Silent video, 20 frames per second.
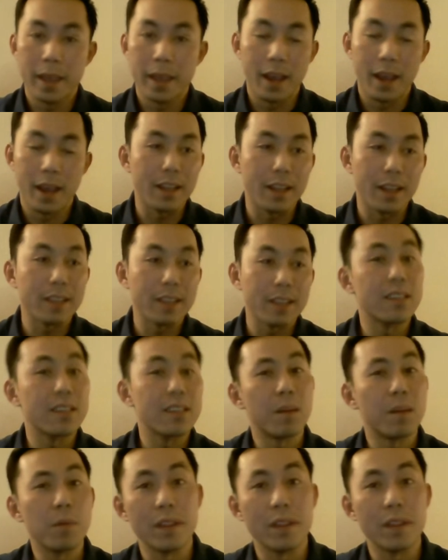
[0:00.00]
And that's the
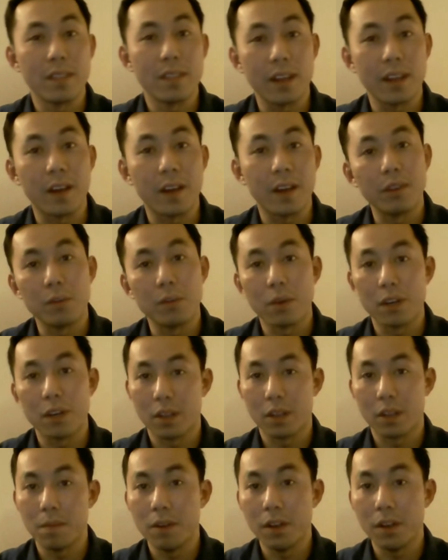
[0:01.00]
number one thing I really want
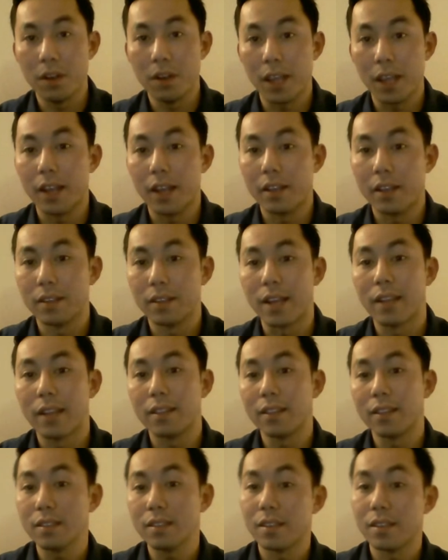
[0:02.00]
to communicate, is that
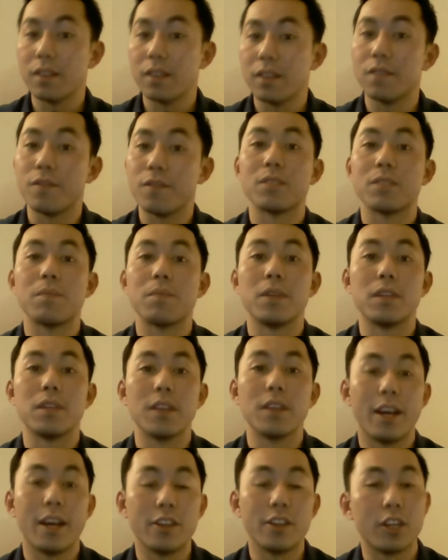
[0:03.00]
this is an investment
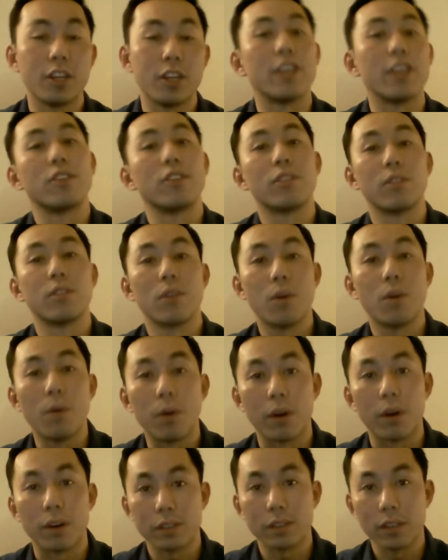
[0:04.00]
educational
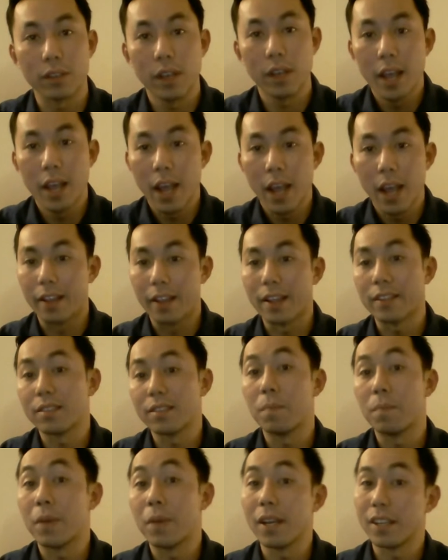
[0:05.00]
course. And that's
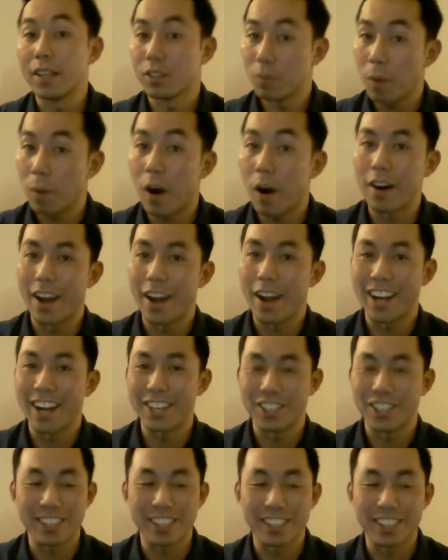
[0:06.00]
the biggest part,
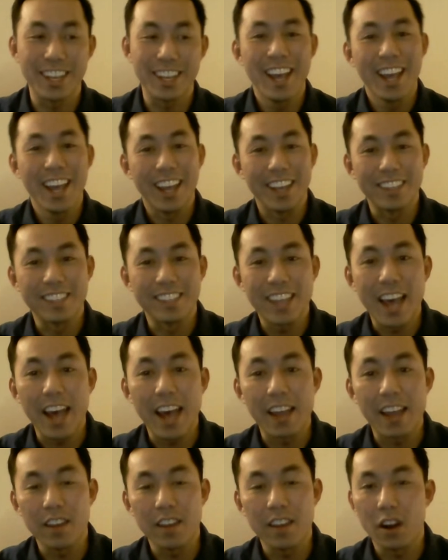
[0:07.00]
actually, is
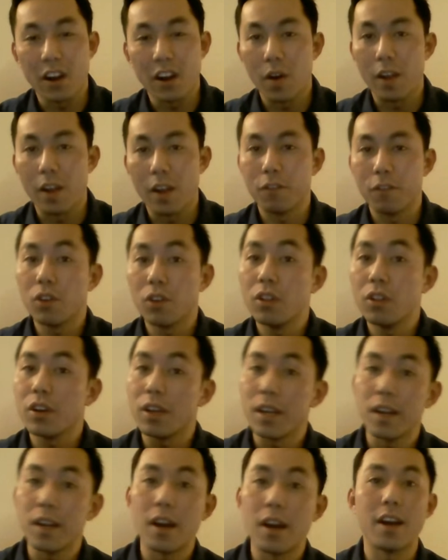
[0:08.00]
that, if you're
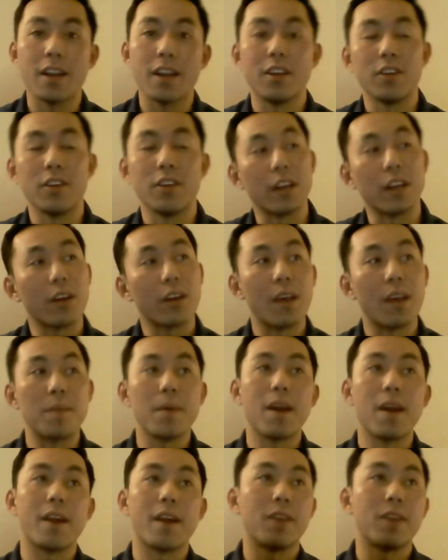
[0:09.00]
looking on and you're like, okay,
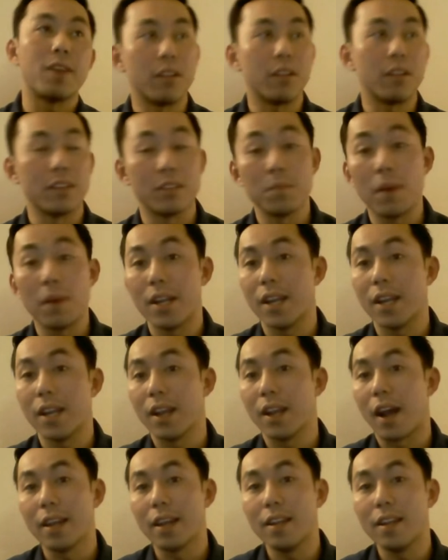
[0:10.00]
man, I've got all this money
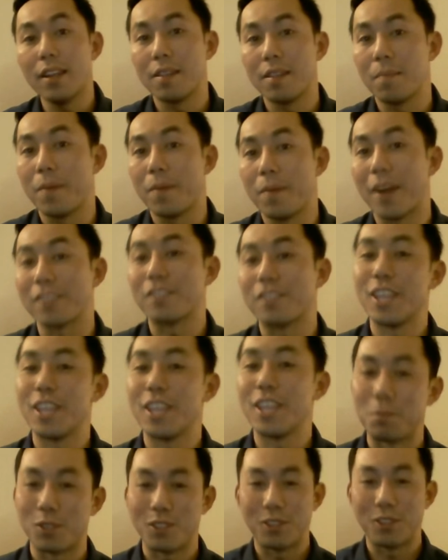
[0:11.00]
and I need the best
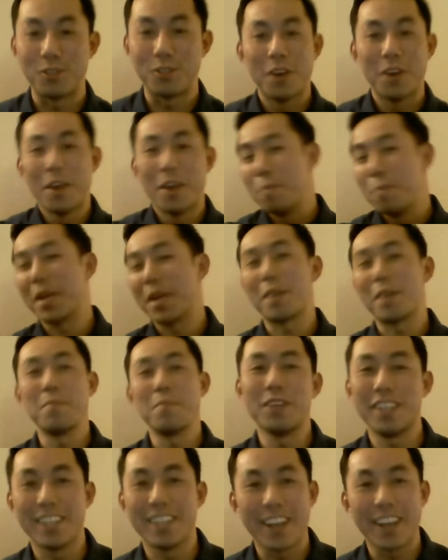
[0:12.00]
tips to make $1
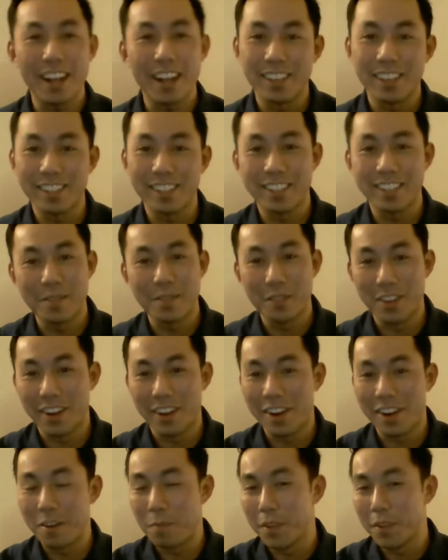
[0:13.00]
million
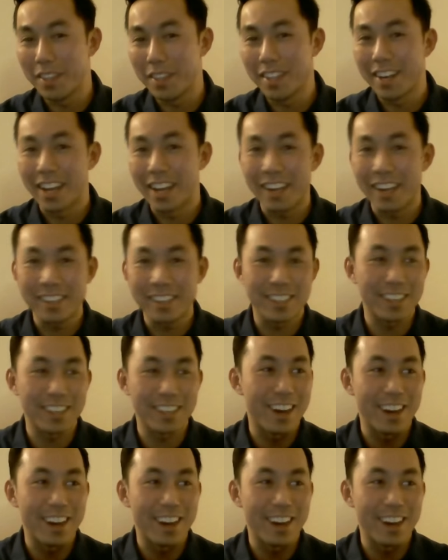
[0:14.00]
and, be the next,